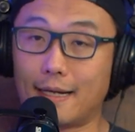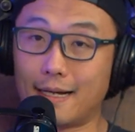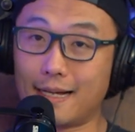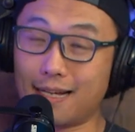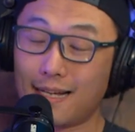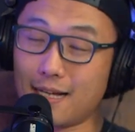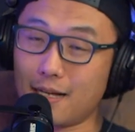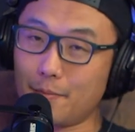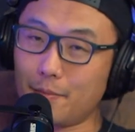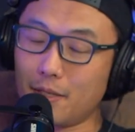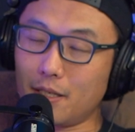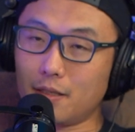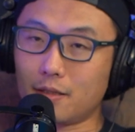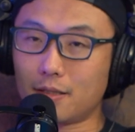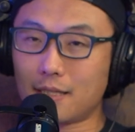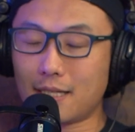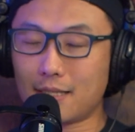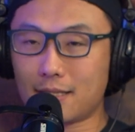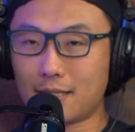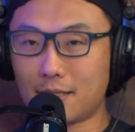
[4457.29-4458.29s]
I mean,
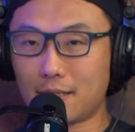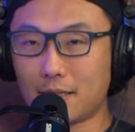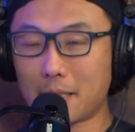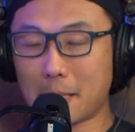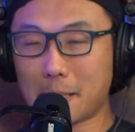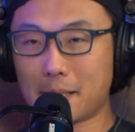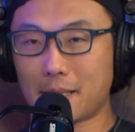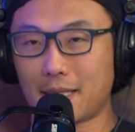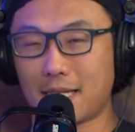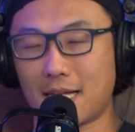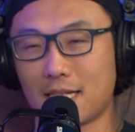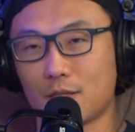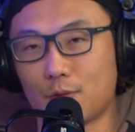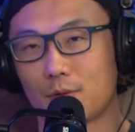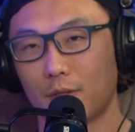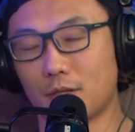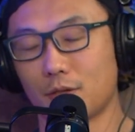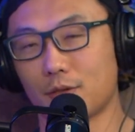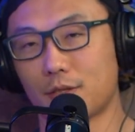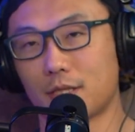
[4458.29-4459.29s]
that's
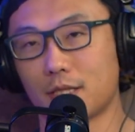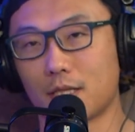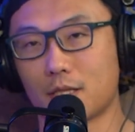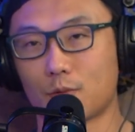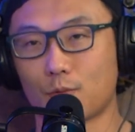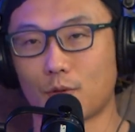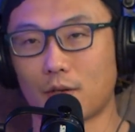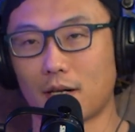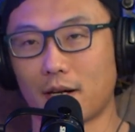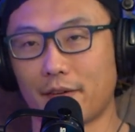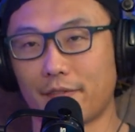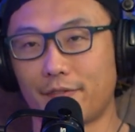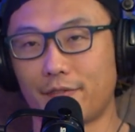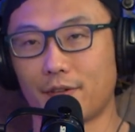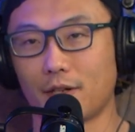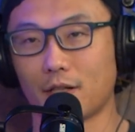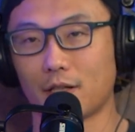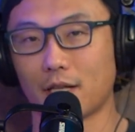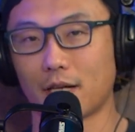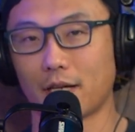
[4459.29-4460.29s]
one of those things where I
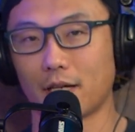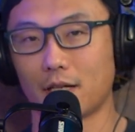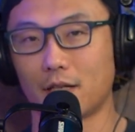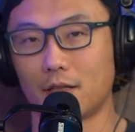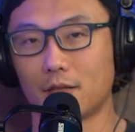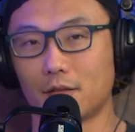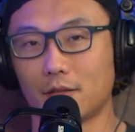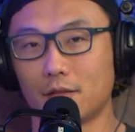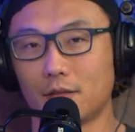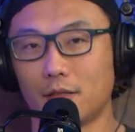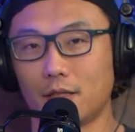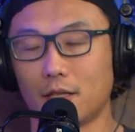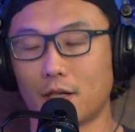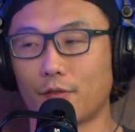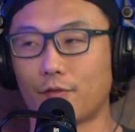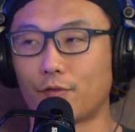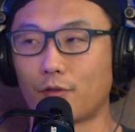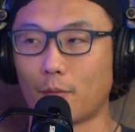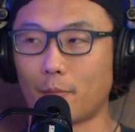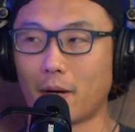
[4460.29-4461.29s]
feel like,
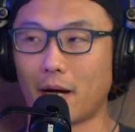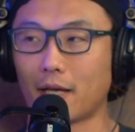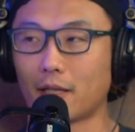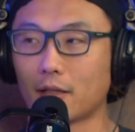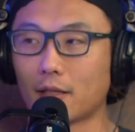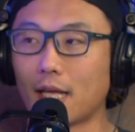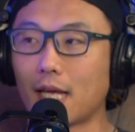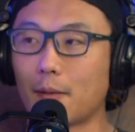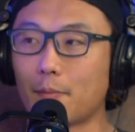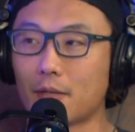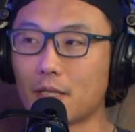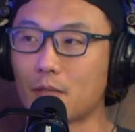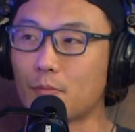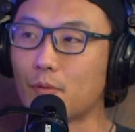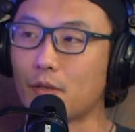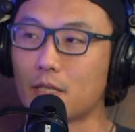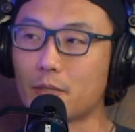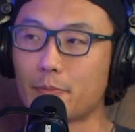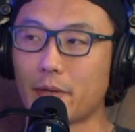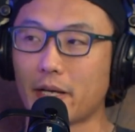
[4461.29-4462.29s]
from my layman's
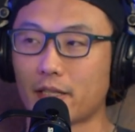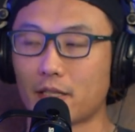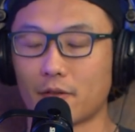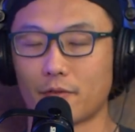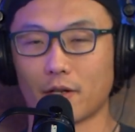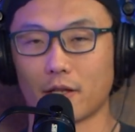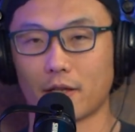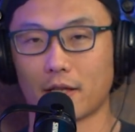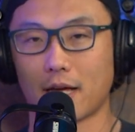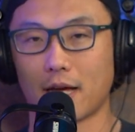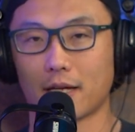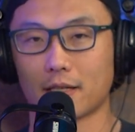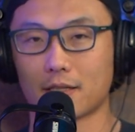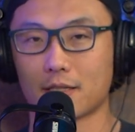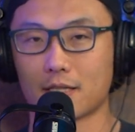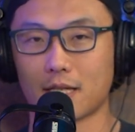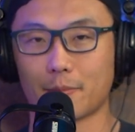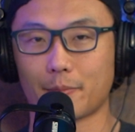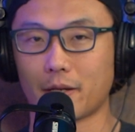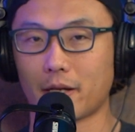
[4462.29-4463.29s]
perspective on that,
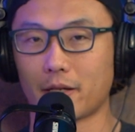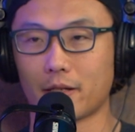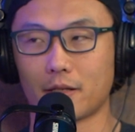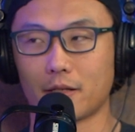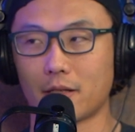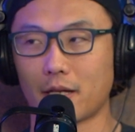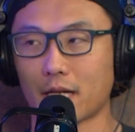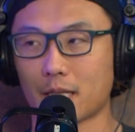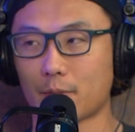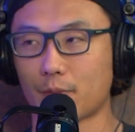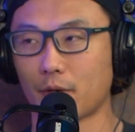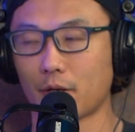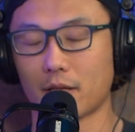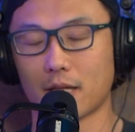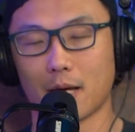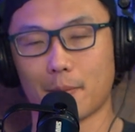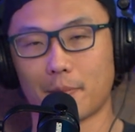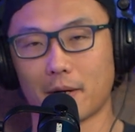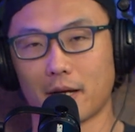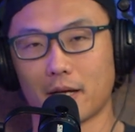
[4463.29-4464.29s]
because I'm not expert in
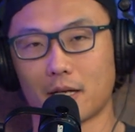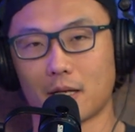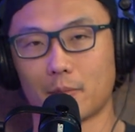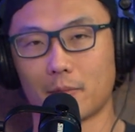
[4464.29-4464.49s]
that by any